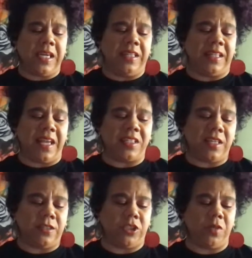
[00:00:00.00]
thinks
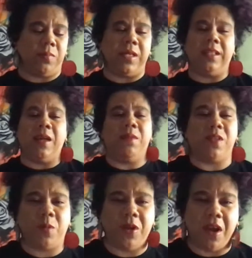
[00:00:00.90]
there should be limits
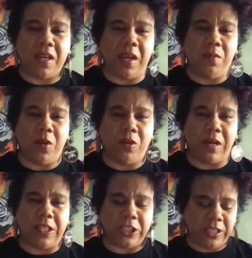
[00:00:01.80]
put on
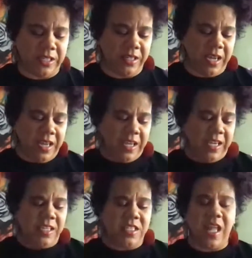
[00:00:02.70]
immigration.
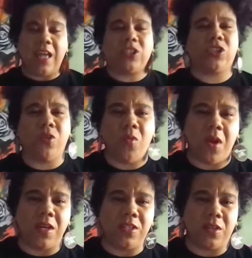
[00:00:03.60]
He's not sure what
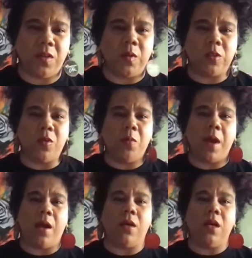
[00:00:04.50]
he's going to do
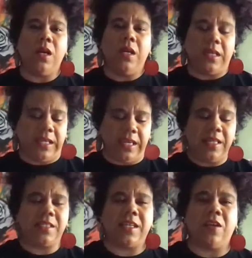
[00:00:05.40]
about
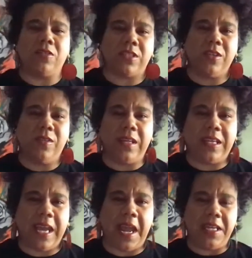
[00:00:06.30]
kids that are still in
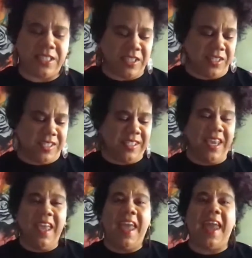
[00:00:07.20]
cages,
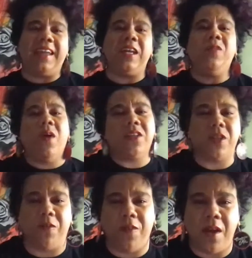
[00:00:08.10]
and he wants
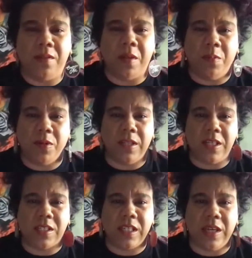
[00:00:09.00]
to fund the
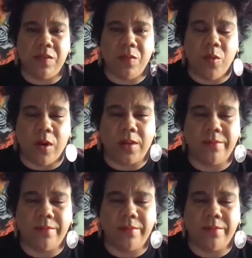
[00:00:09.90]
police even more.